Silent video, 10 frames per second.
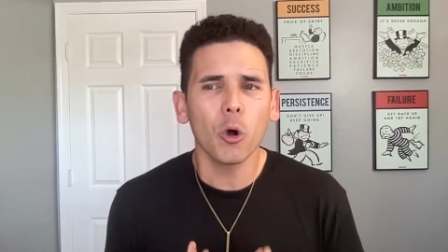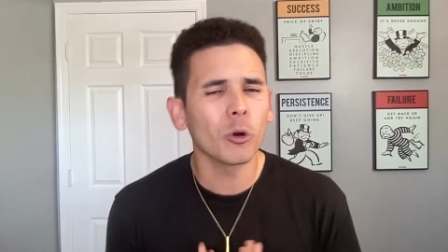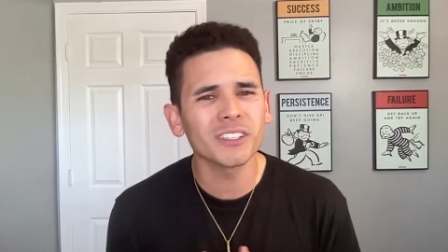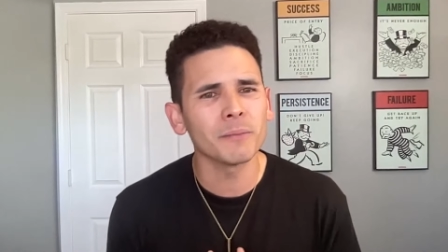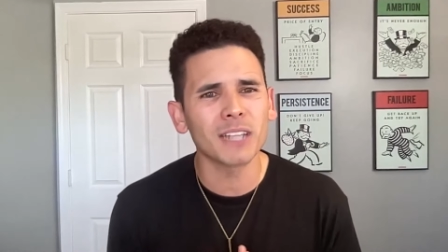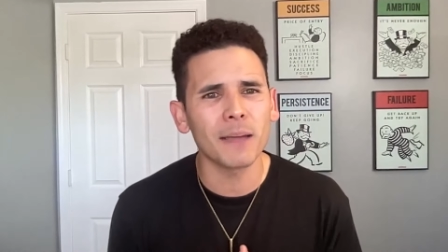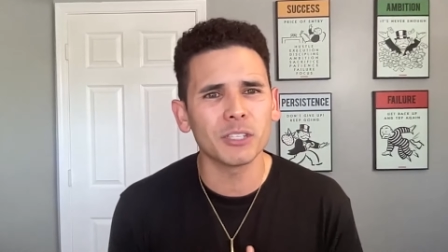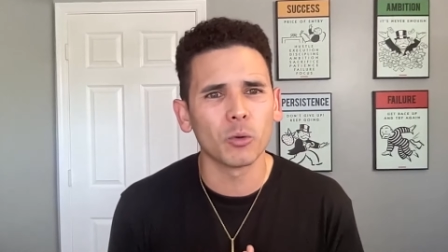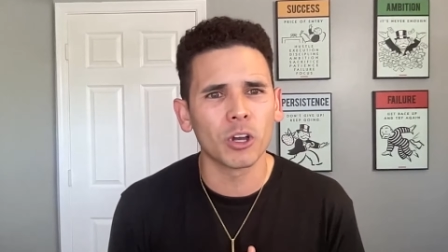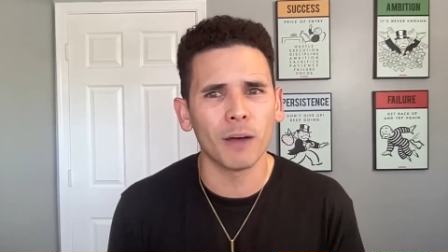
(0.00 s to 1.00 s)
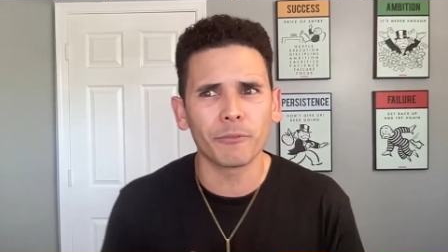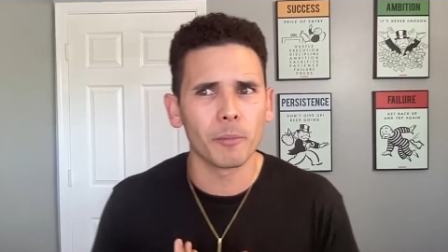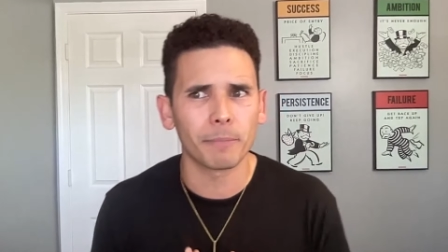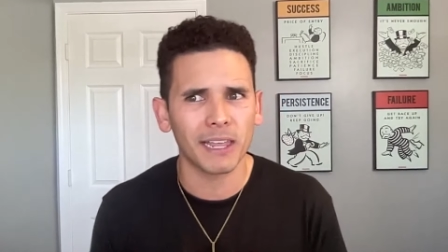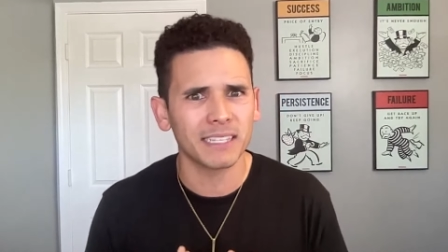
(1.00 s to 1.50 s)
Or sometimes it will come
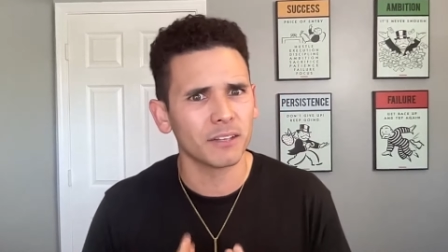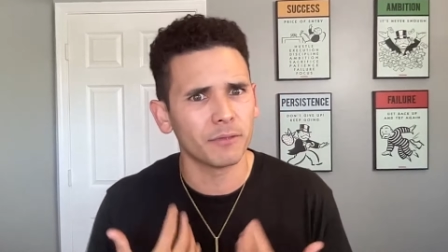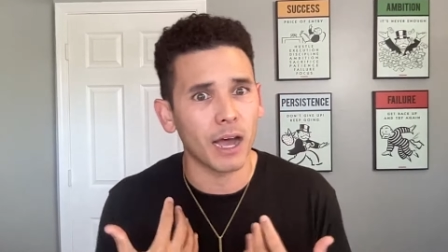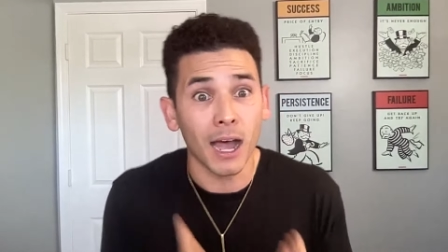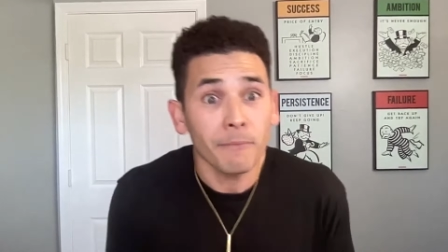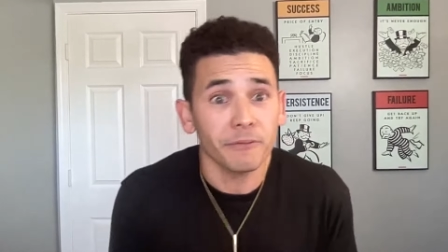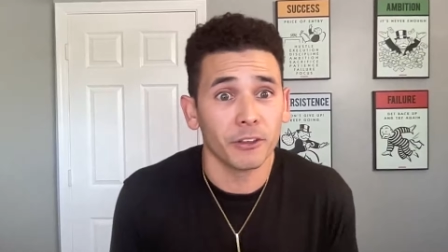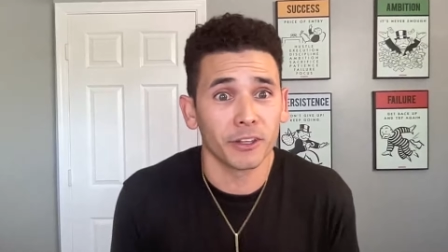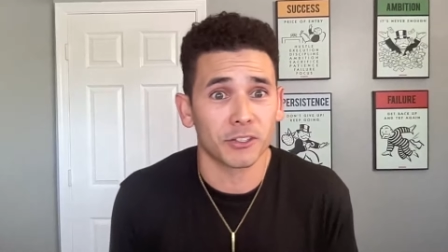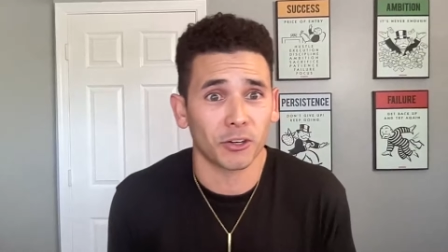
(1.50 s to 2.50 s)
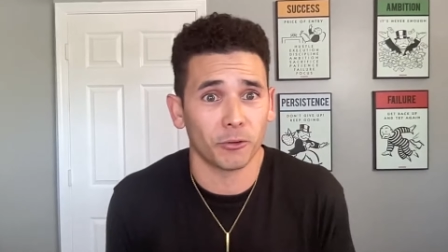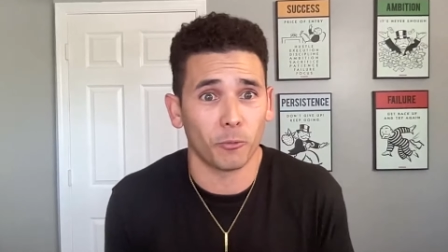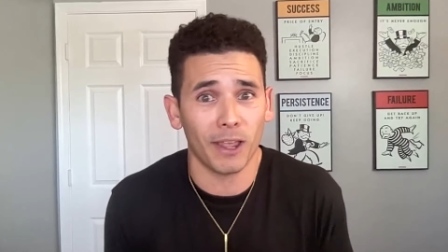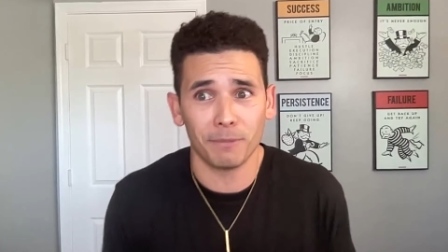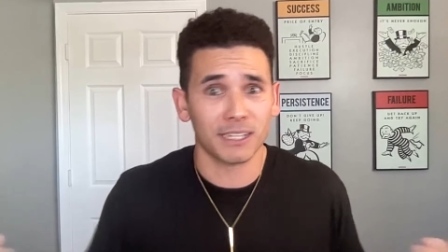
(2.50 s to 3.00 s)
from a place of, I'm feeling a
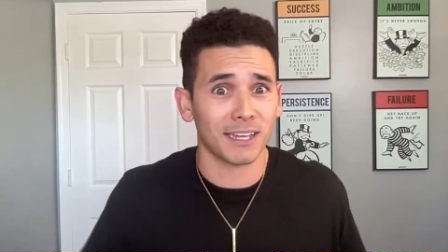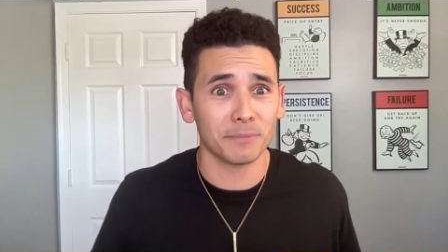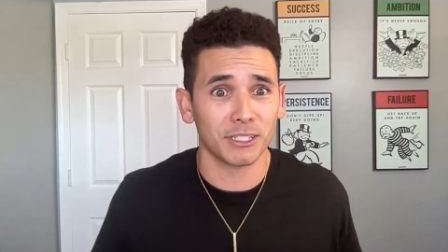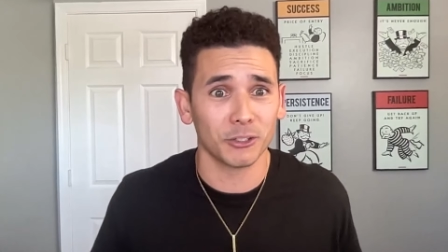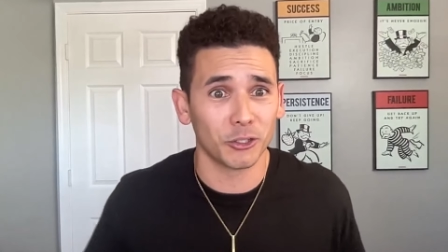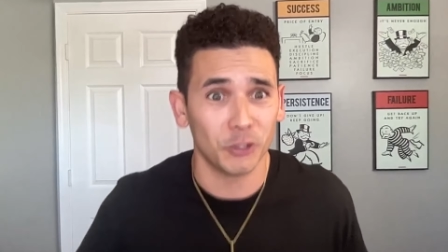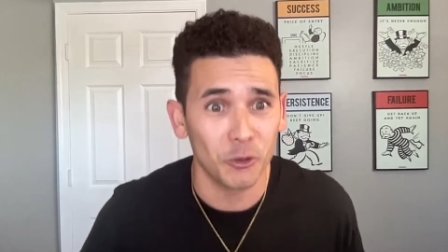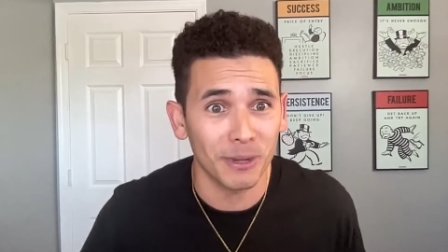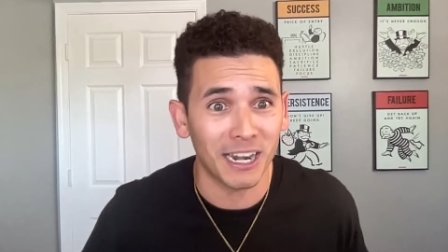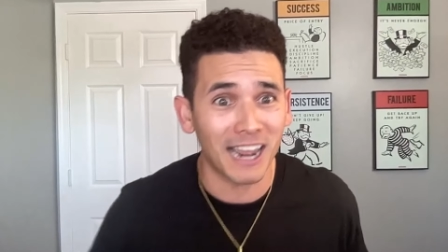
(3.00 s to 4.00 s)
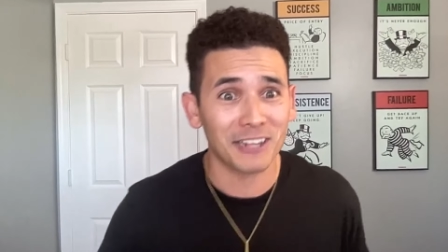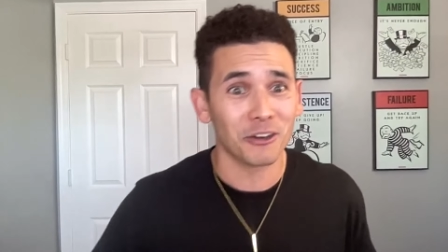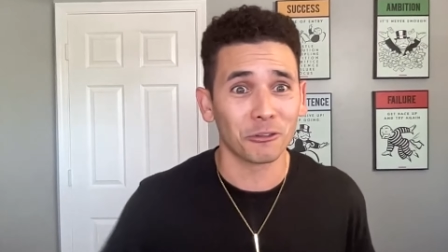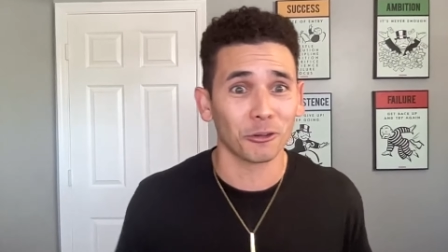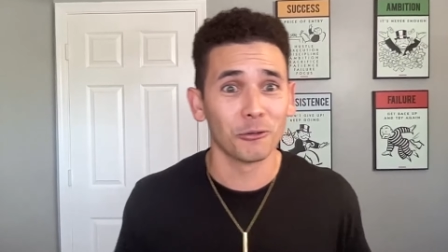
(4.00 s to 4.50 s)
certain way because I'm still human and I
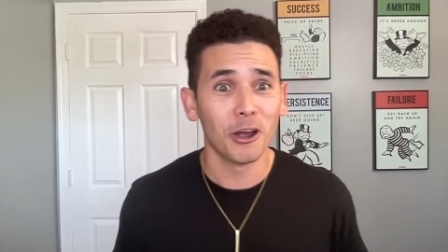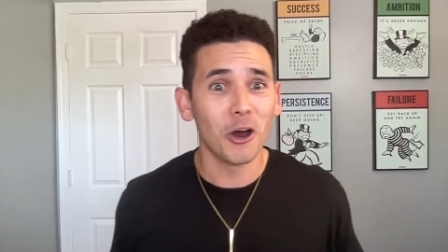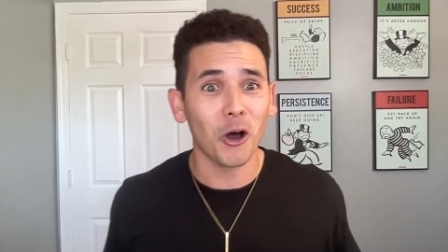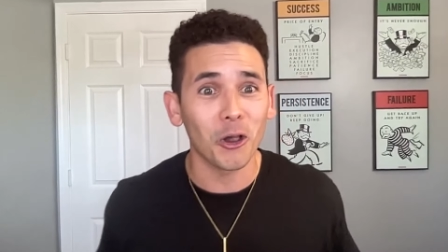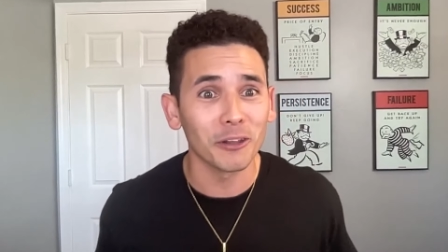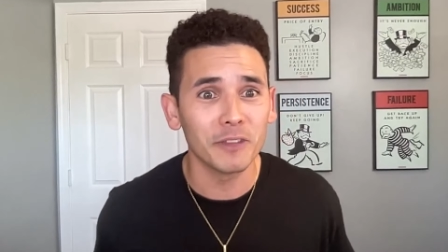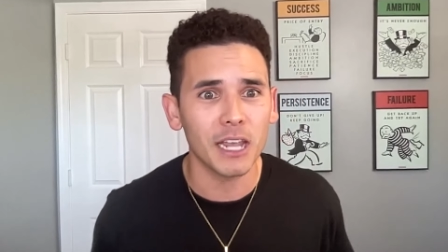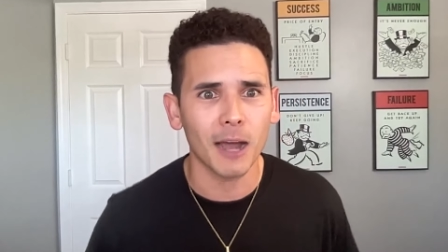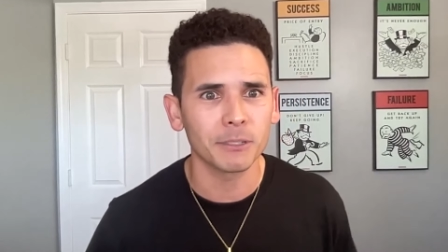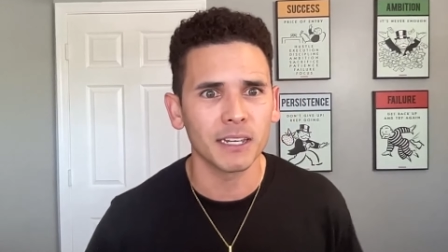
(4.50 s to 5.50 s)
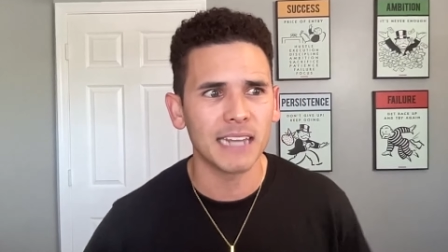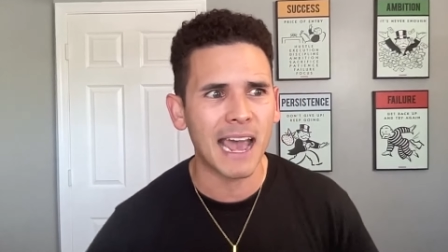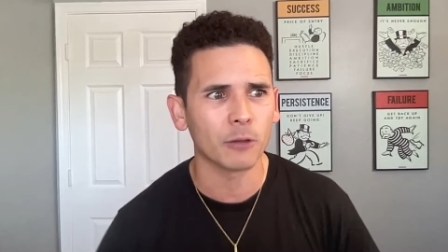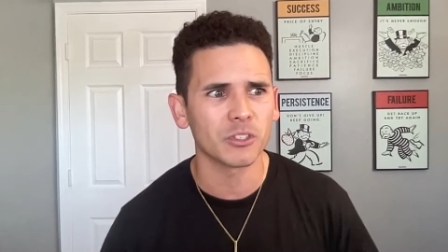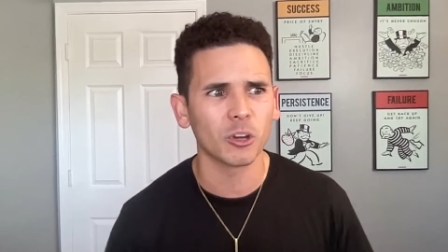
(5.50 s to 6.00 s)
go through all of the ups and
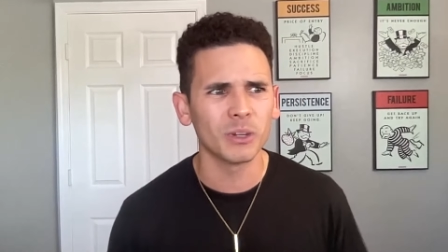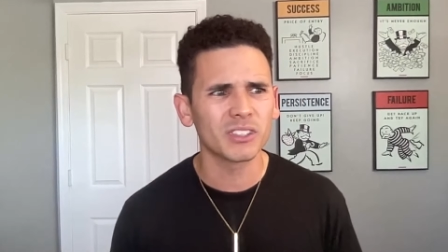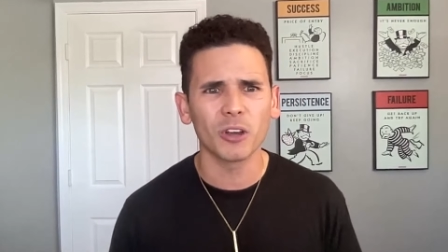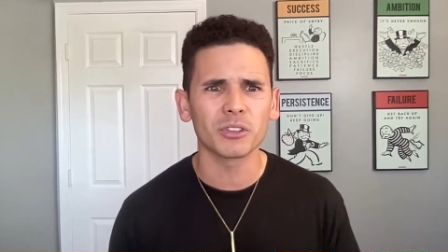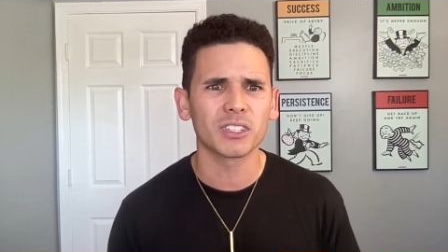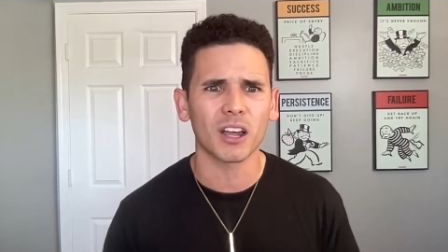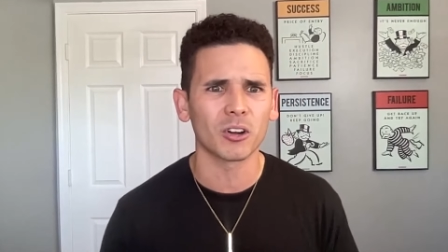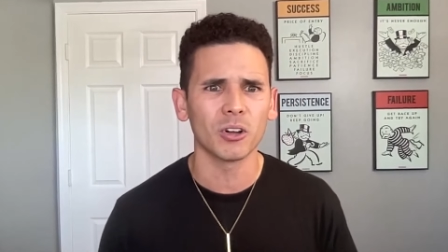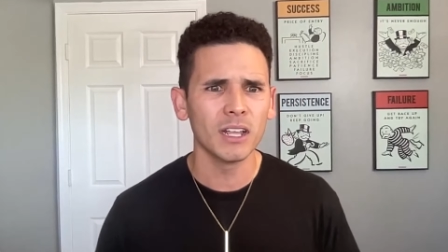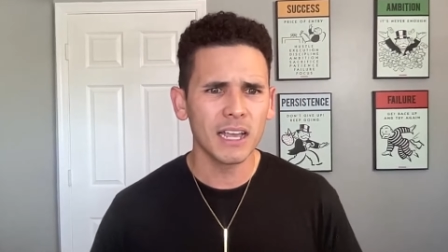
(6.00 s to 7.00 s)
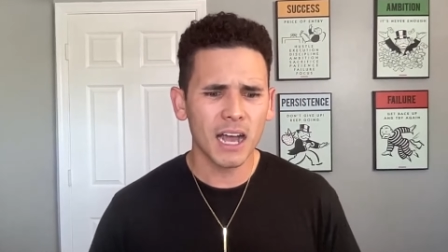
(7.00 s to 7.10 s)
downs. So it's those subtle